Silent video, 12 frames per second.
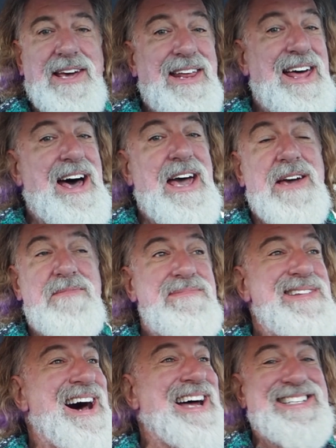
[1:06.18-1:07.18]
And I am
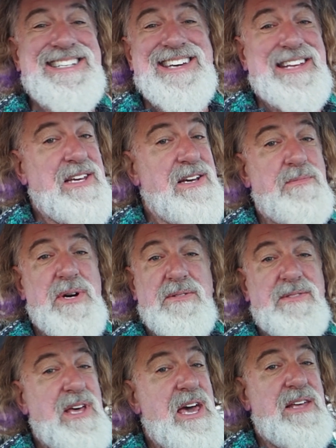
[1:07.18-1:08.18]
not kidding
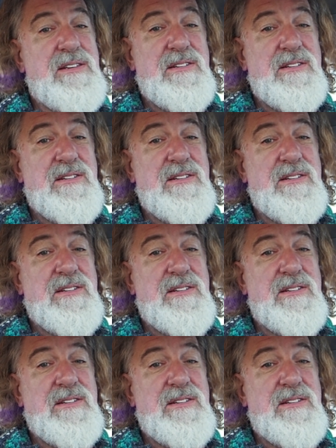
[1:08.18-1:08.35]
about that.